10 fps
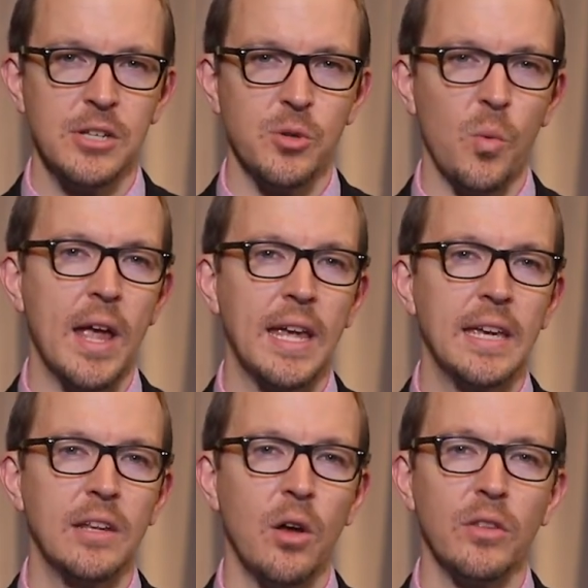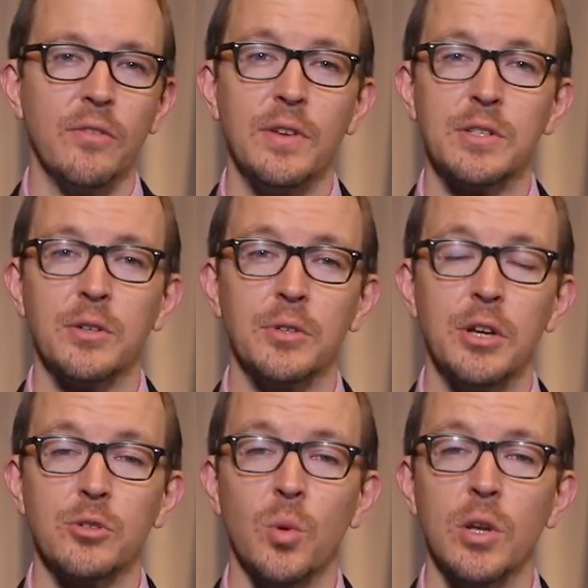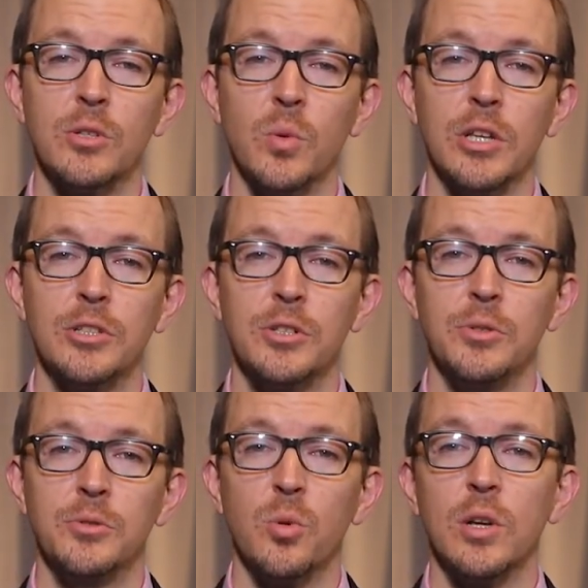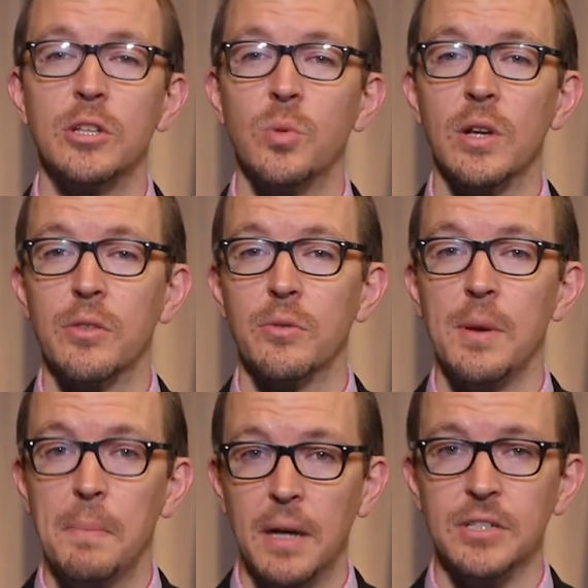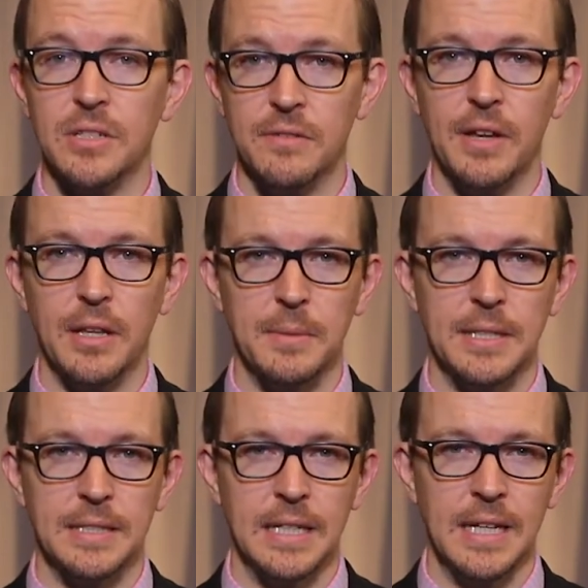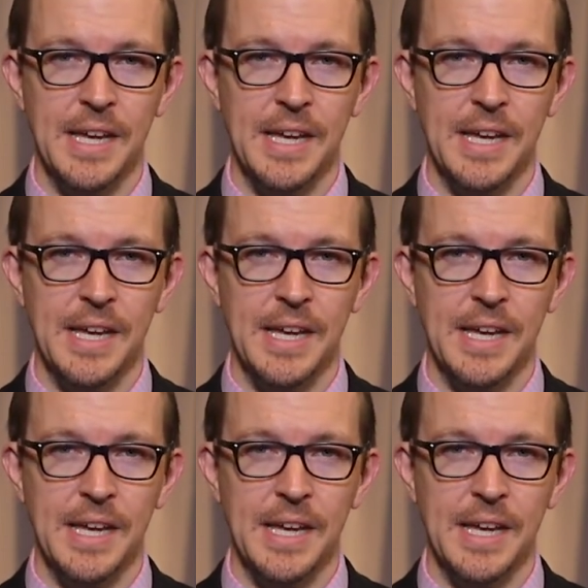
to weigh in on the fiscal year 2022-2023 budget development.